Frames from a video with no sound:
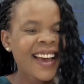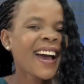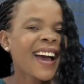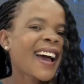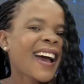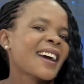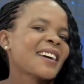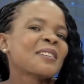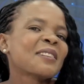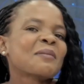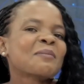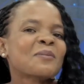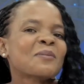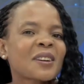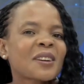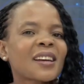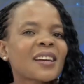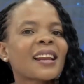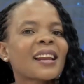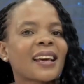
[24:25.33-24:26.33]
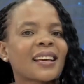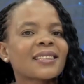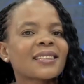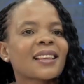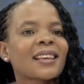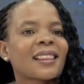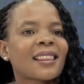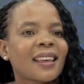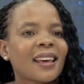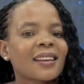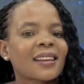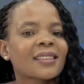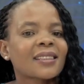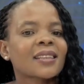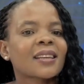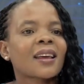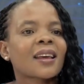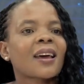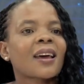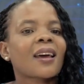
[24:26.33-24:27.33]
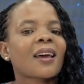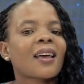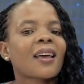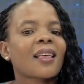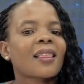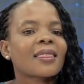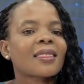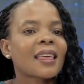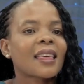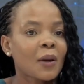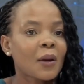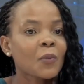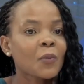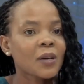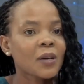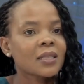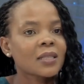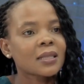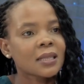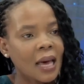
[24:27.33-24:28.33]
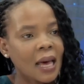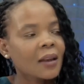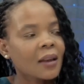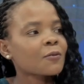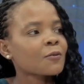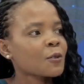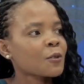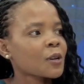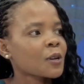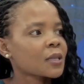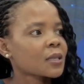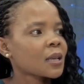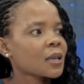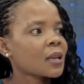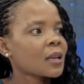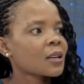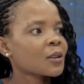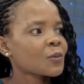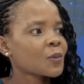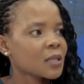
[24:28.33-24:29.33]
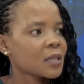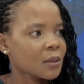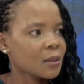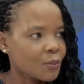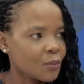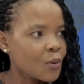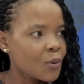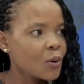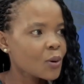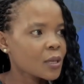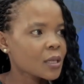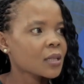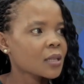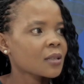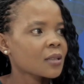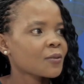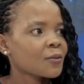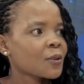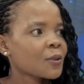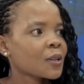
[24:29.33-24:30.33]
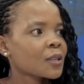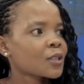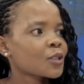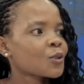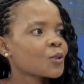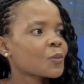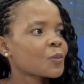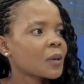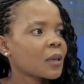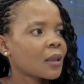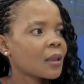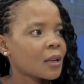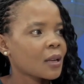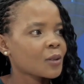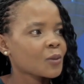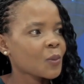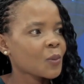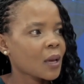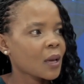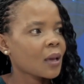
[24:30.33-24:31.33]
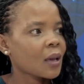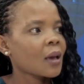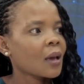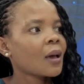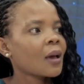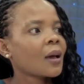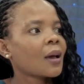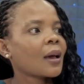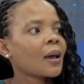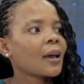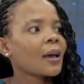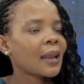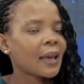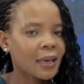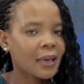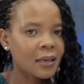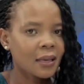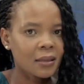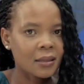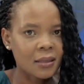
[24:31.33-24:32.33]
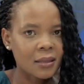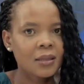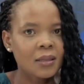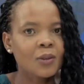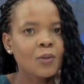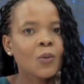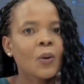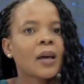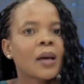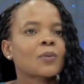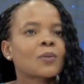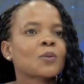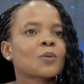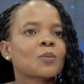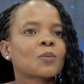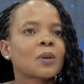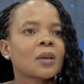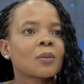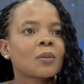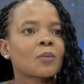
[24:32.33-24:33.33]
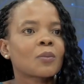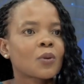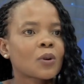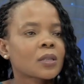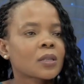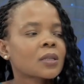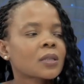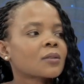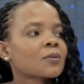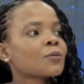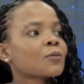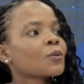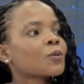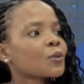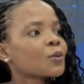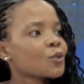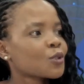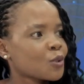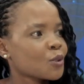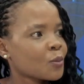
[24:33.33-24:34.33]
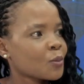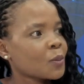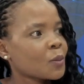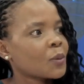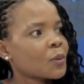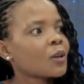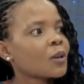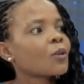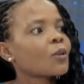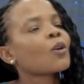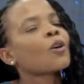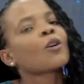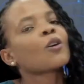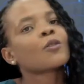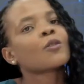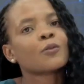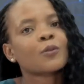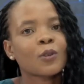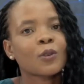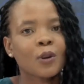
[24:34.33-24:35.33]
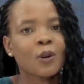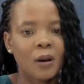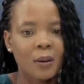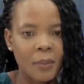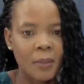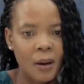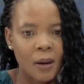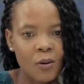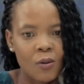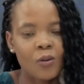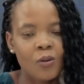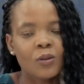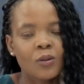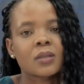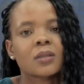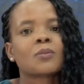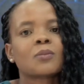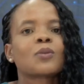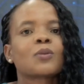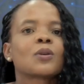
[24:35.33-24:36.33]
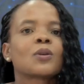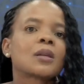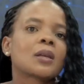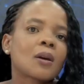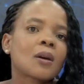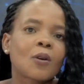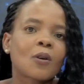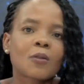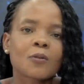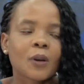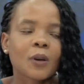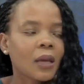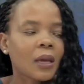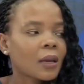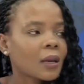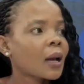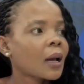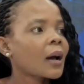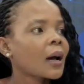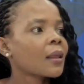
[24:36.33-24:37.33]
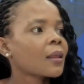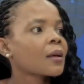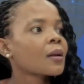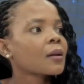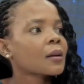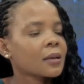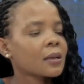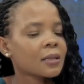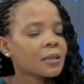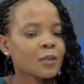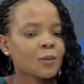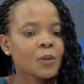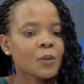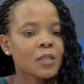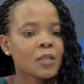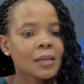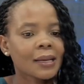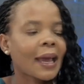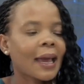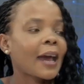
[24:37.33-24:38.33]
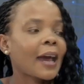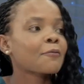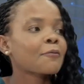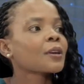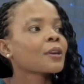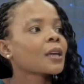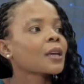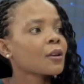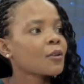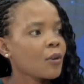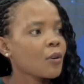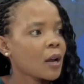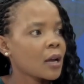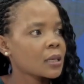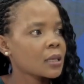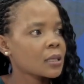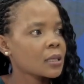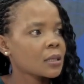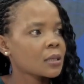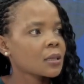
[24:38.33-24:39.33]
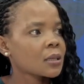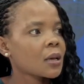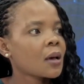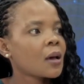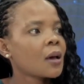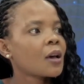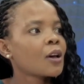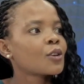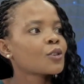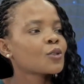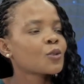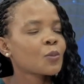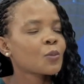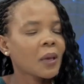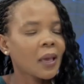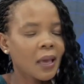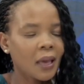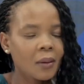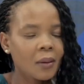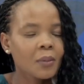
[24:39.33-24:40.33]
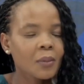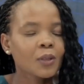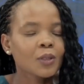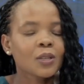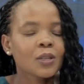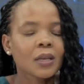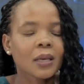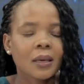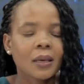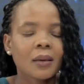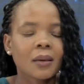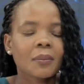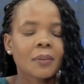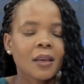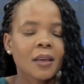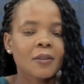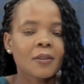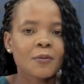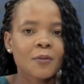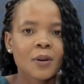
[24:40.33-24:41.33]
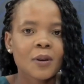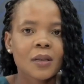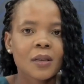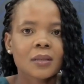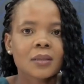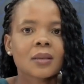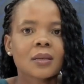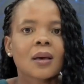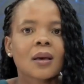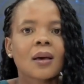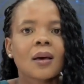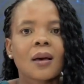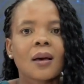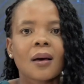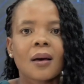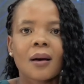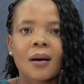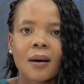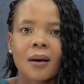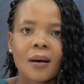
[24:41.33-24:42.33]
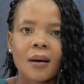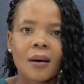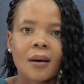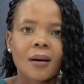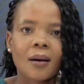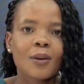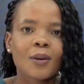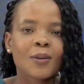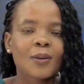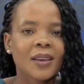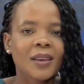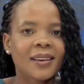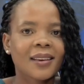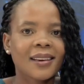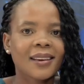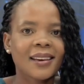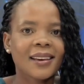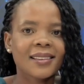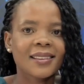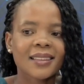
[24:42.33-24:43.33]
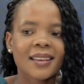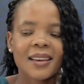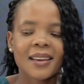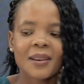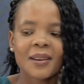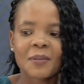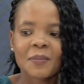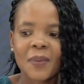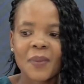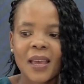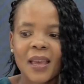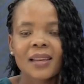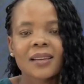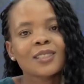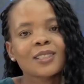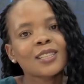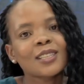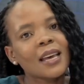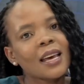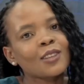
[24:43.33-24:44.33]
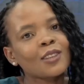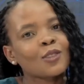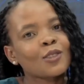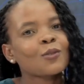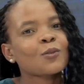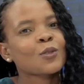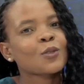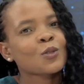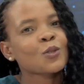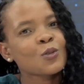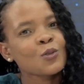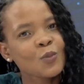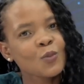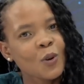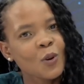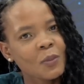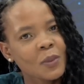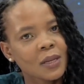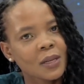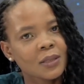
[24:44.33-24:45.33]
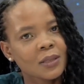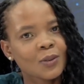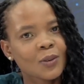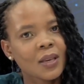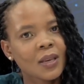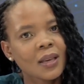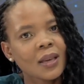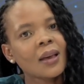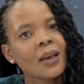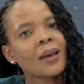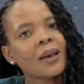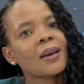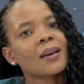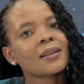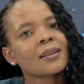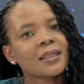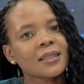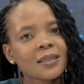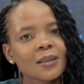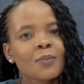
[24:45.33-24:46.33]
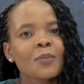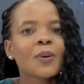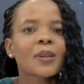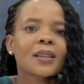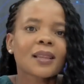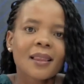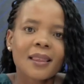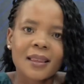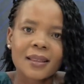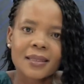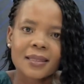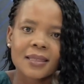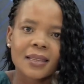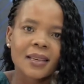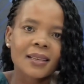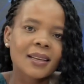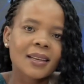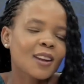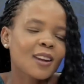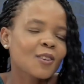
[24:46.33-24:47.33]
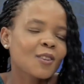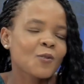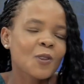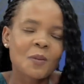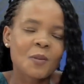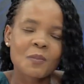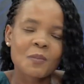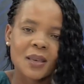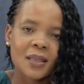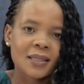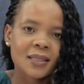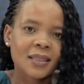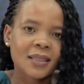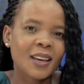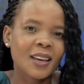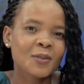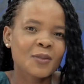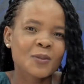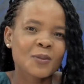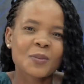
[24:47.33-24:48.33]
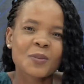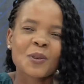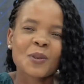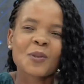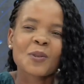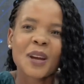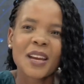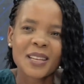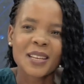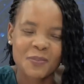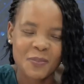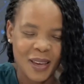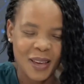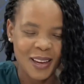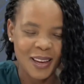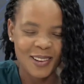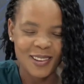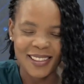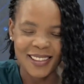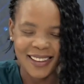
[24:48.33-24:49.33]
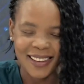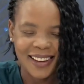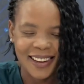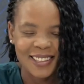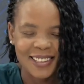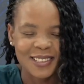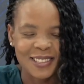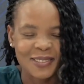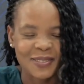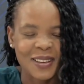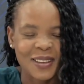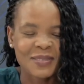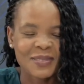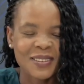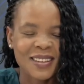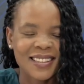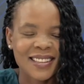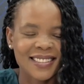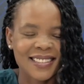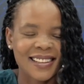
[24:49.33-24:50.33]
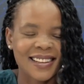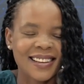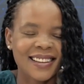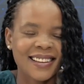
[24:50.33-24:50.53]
And I'm realizing that was that voice, and it was important for it to be that way. And I can see why it would be important for Juby Peacock, for Abarolong Seboni, or for any other, especially African writers, to be able to keep that voice. Okay, guys. I need to ask you for 2 more minutes, okay? Just put that side, and we'll be right back on the 9 to 5 Hustler.